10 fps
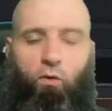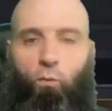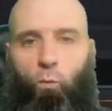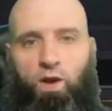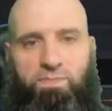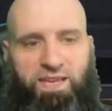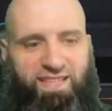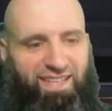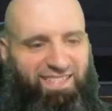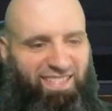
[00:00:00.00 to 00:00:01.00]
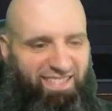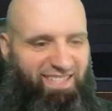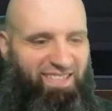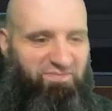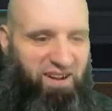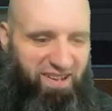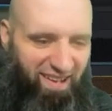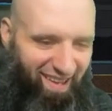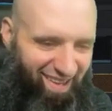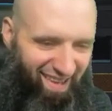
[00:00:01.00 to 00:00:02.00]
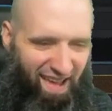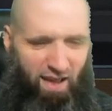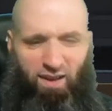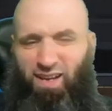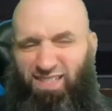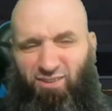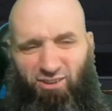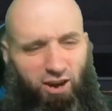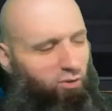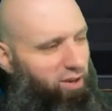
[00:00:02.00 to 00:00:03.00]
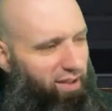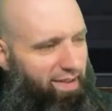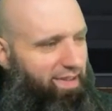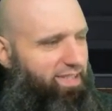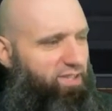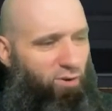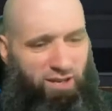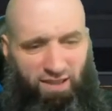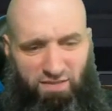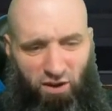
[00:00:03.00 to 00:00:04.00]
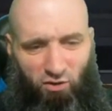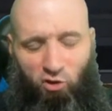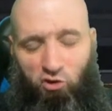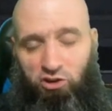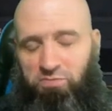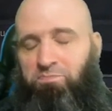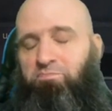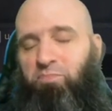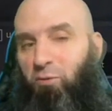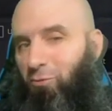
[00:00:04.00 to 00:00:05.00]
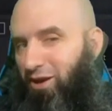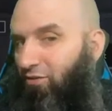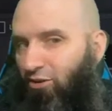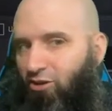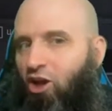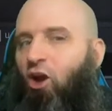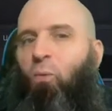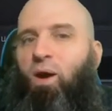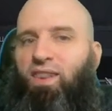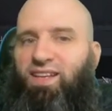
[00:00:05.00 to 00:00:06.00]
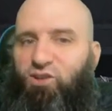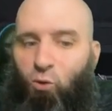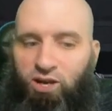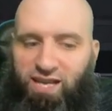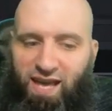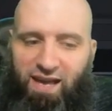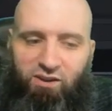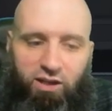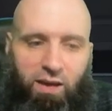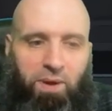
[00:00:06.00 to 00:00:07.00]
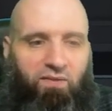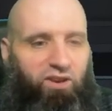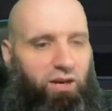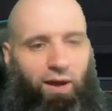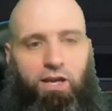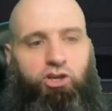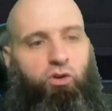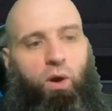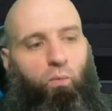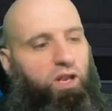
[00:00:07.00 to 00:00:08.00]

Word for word: We beat the system. Now he's not going to like us. He's going to leave our court. Whatever. One less courtier, not that big of a deal. And you know what?